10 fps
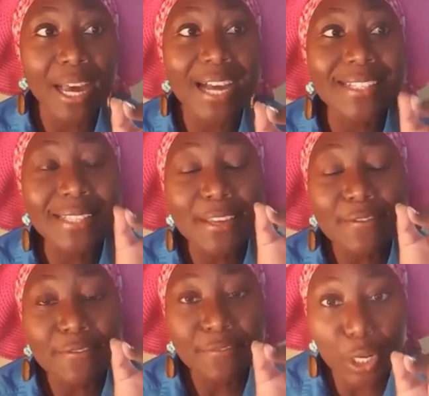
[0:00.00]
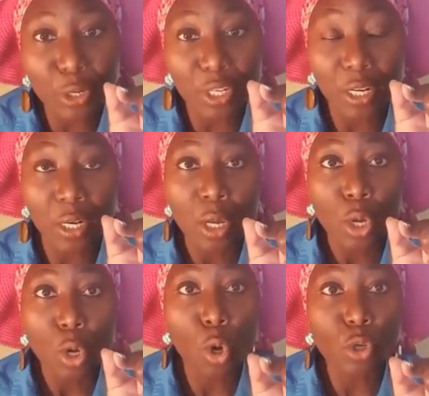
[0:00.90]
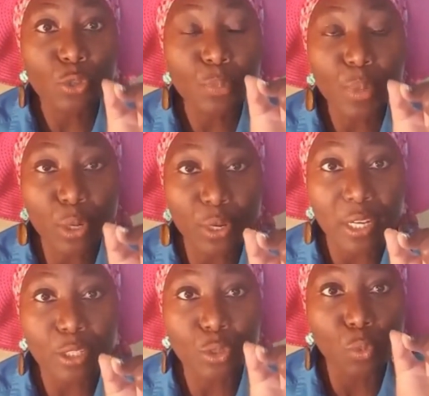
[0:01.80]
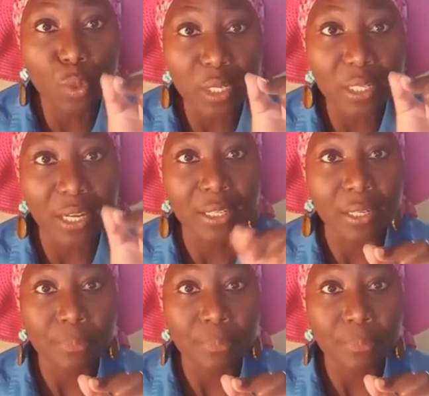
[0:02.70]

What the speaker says: as inferior or superior to one another.